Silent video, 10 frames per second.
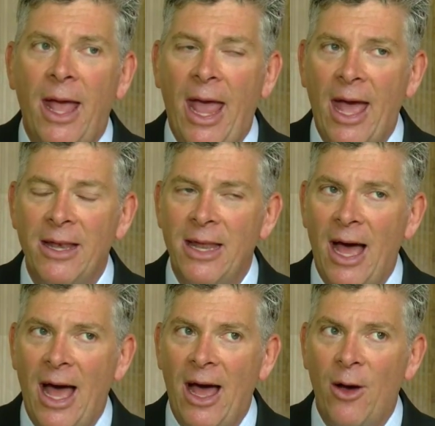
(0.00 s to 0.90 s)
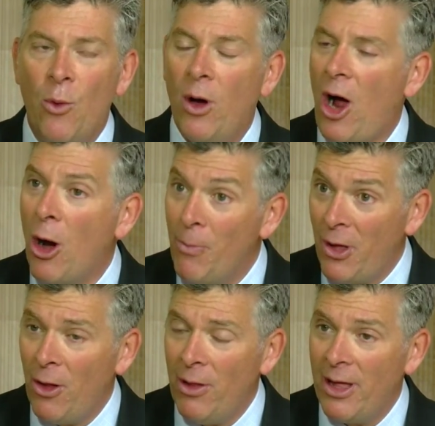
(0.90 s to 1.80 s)
And uh, our
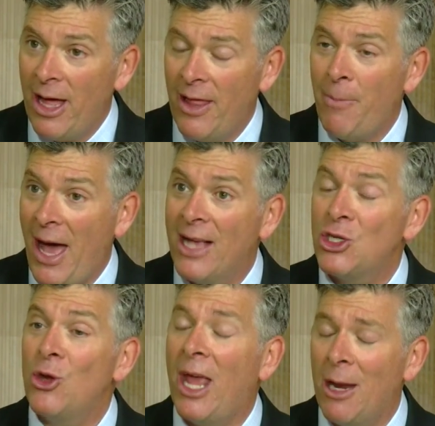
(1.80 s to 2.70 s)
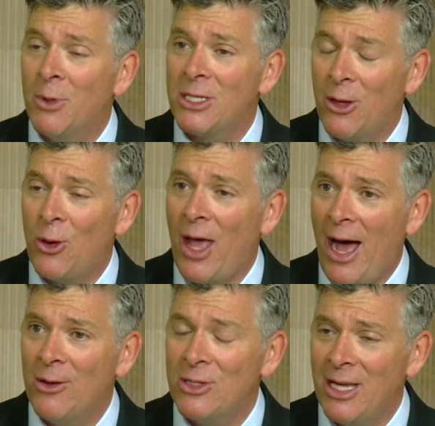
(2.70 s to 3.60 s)
bill uh, that passed unanimously through the
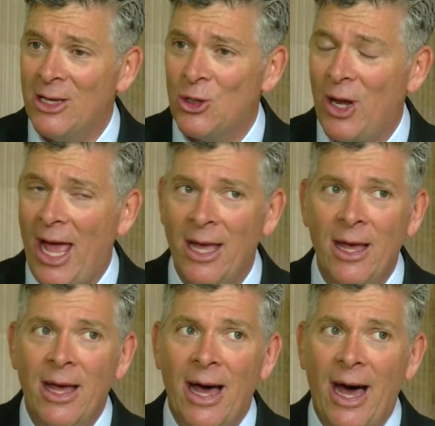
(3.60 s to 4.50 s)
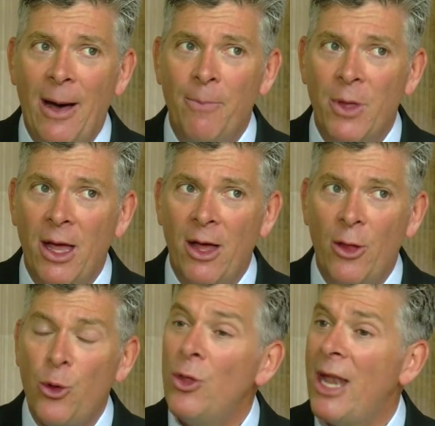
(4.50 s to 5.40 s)
House yesterday, uh,
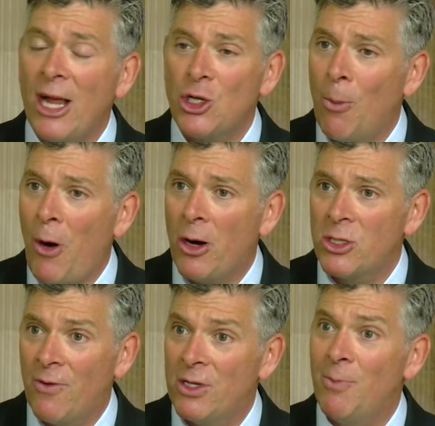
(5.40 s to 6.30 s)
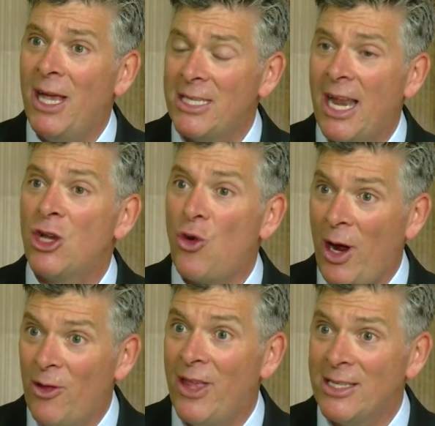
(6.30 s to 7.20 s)
through the National Park Service, makes that a
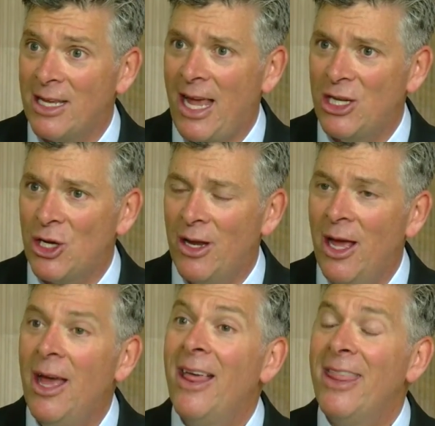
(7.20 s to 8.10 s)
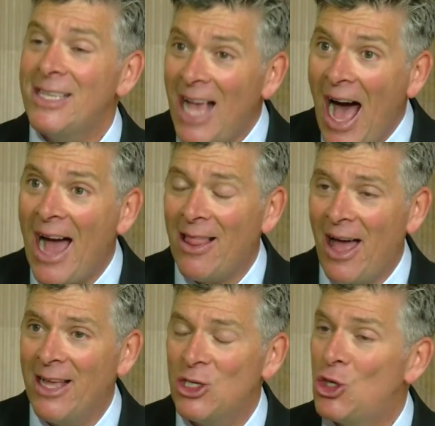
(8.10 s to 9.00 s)
trail designation. This
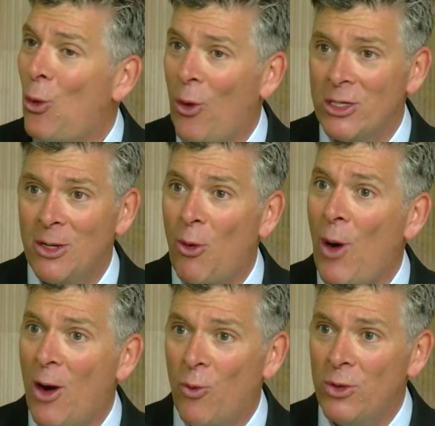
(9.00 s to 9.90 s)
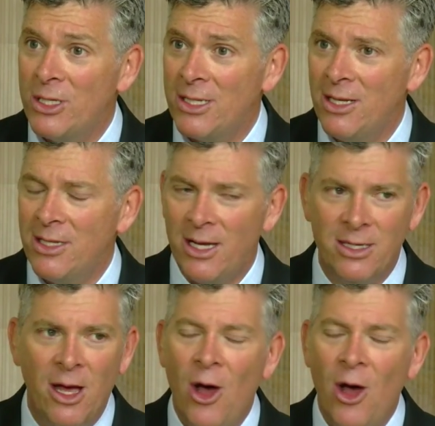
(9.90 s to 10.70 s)
highlights tourism around Route 66.